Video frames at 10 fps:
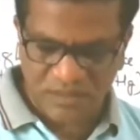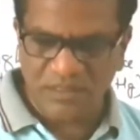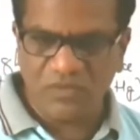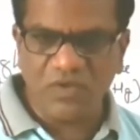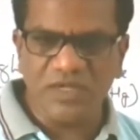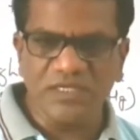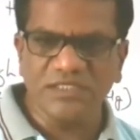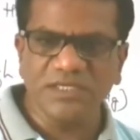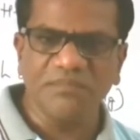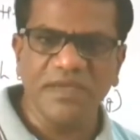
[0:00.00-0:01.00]
What
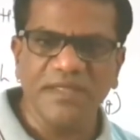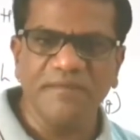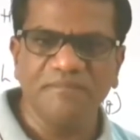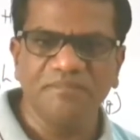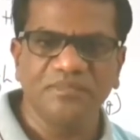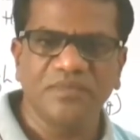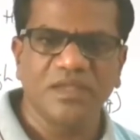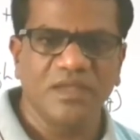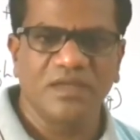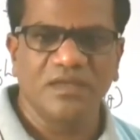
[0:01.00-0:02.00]
does it mean?
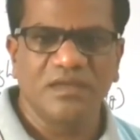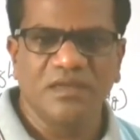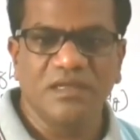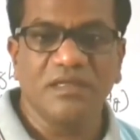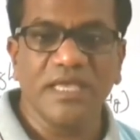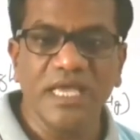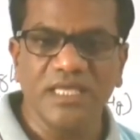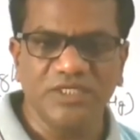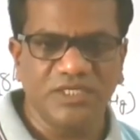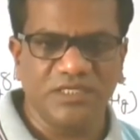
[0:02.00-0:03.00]
A
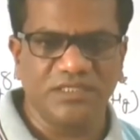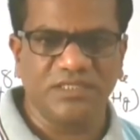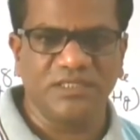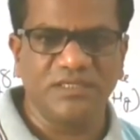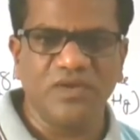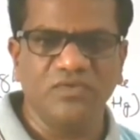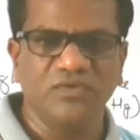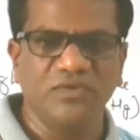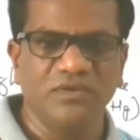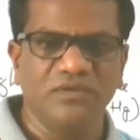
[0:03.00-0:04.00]
reagent.
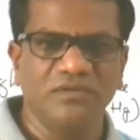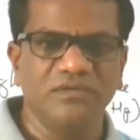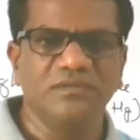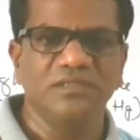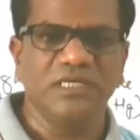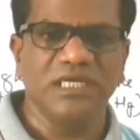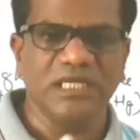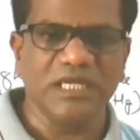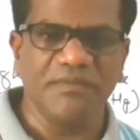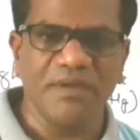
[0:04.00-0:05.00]
Now
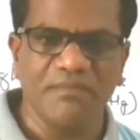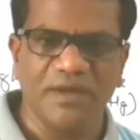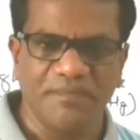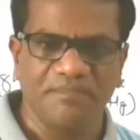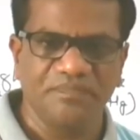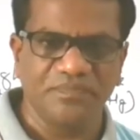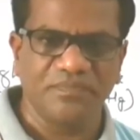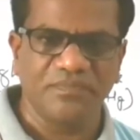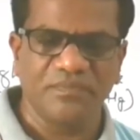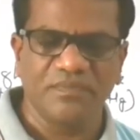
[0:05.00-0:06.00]
remember,
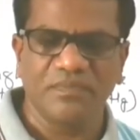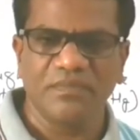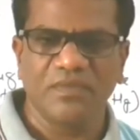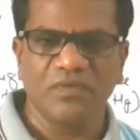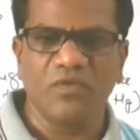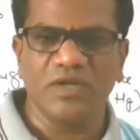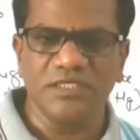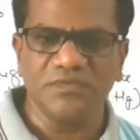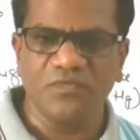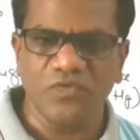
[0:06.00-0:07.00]
what
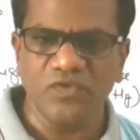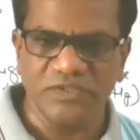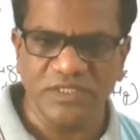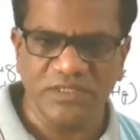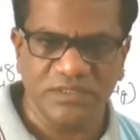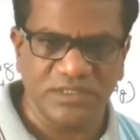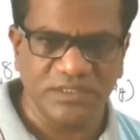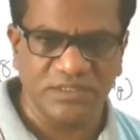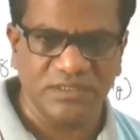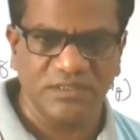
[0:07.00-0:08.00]
is
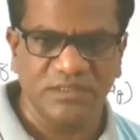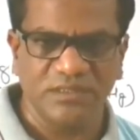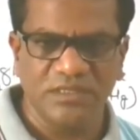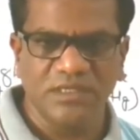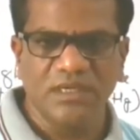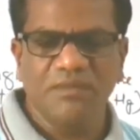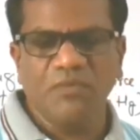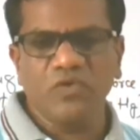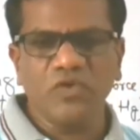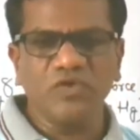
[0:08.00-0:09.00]
photosynthesis?
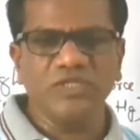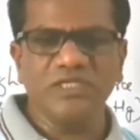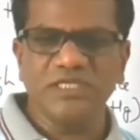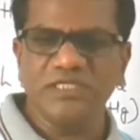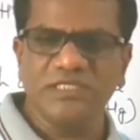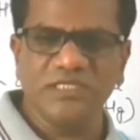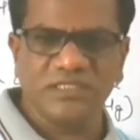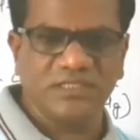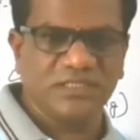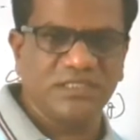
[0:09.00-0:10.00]

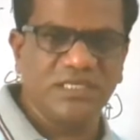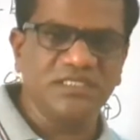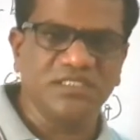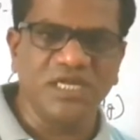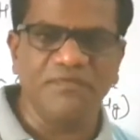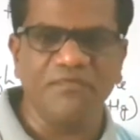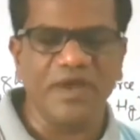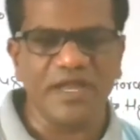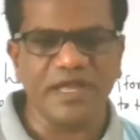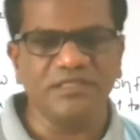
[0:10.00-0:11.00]
Photosynthesis is
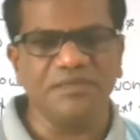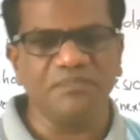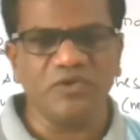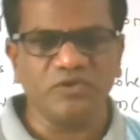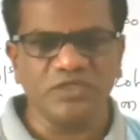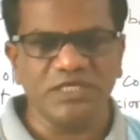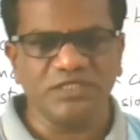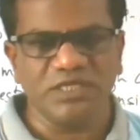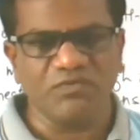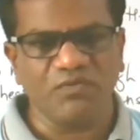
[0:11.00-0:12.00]
defined as a
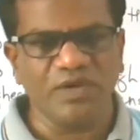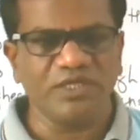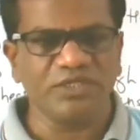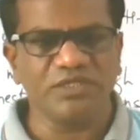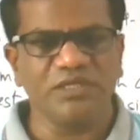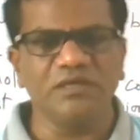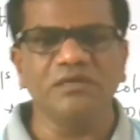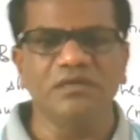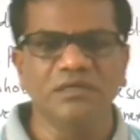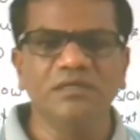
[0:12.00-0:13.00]
process in which
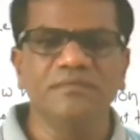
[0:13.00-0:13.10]
the